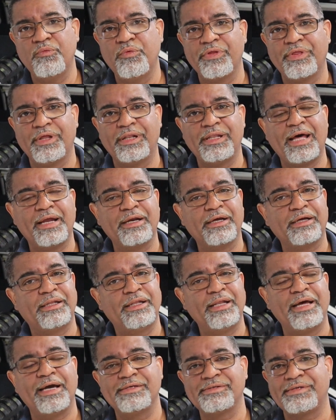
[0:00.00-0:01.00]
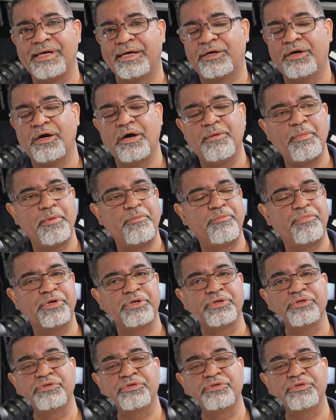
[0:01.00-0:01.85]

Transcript: with a lot of clients that come and bring